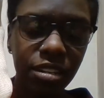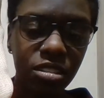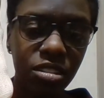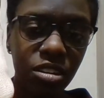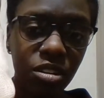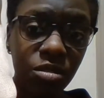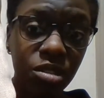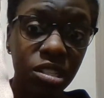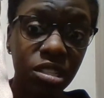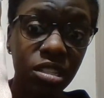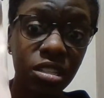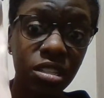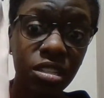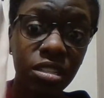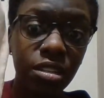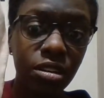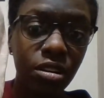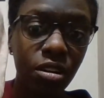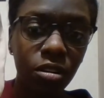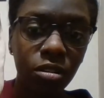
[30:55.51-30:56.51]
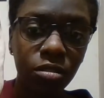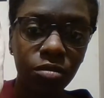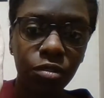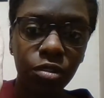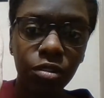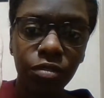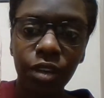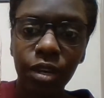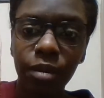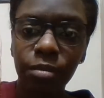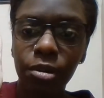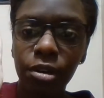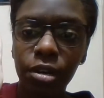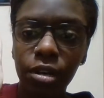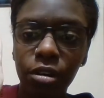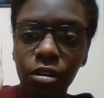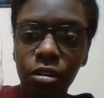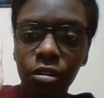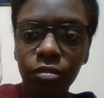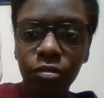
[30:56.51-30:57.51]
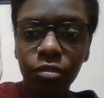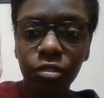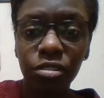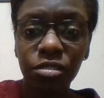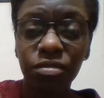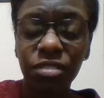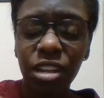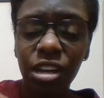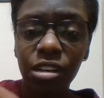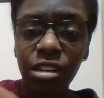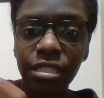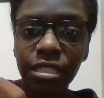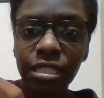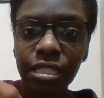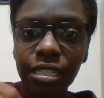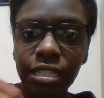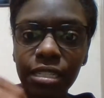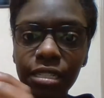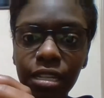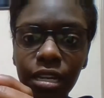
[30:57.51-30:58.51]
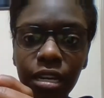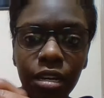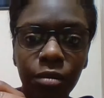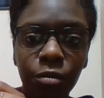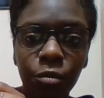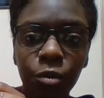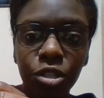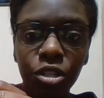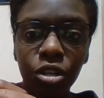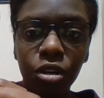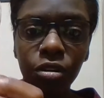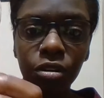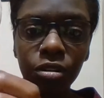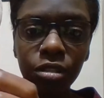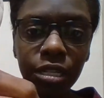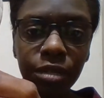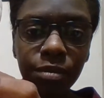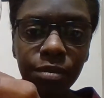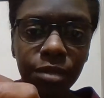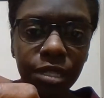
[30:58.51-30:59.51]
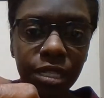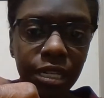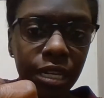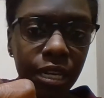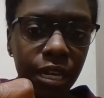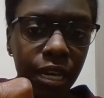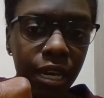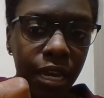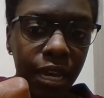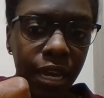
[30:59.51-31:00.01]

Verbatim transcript: So this is the called for fabric, called for flosses, which are all DMC.